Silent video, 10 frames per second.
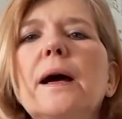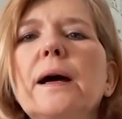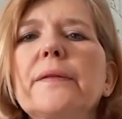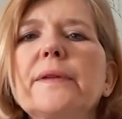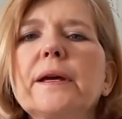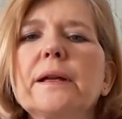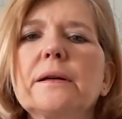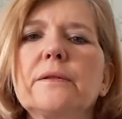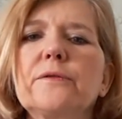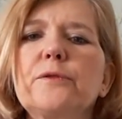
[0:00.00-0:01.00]
And then,
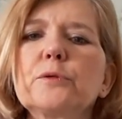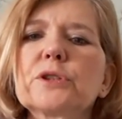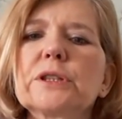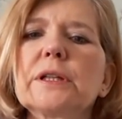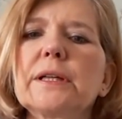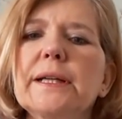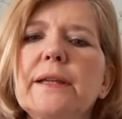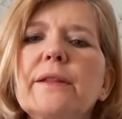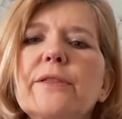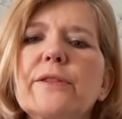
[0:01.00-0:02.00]

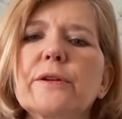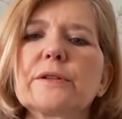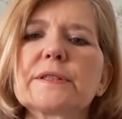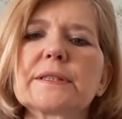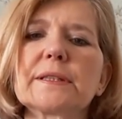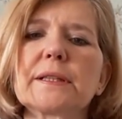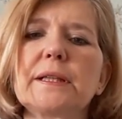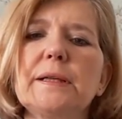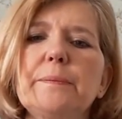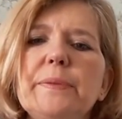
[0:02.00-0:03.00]
unfortunately, the
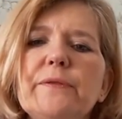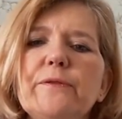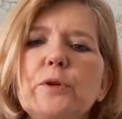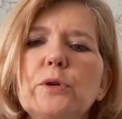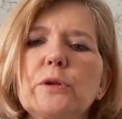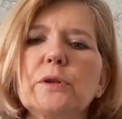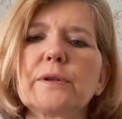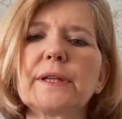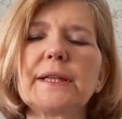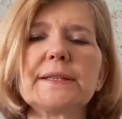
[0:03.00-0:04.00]
Thursday before
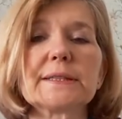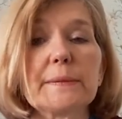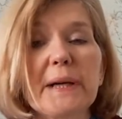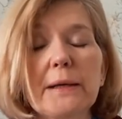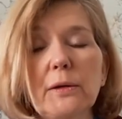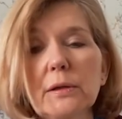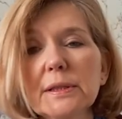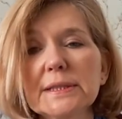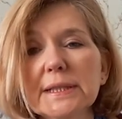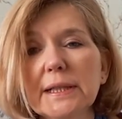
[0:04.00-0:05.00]
the Easter bank
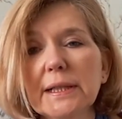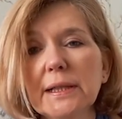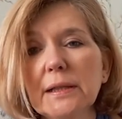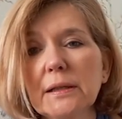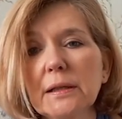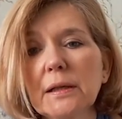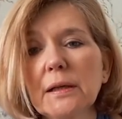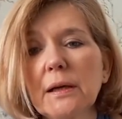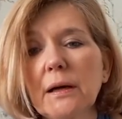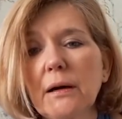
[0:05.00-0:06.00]
holiday,
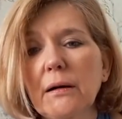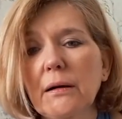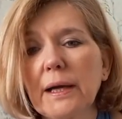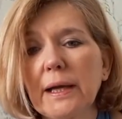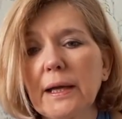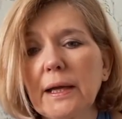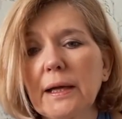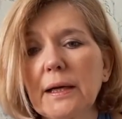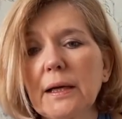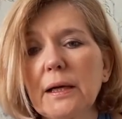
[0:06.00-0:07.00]
I
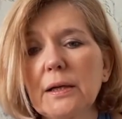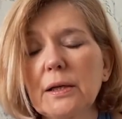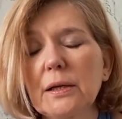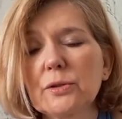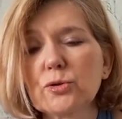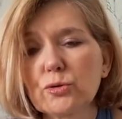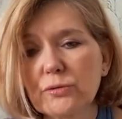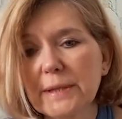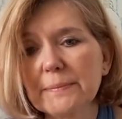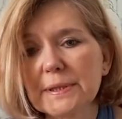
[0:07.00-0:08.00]

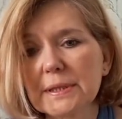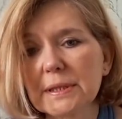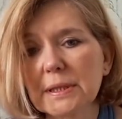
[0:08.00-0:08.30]
tripped,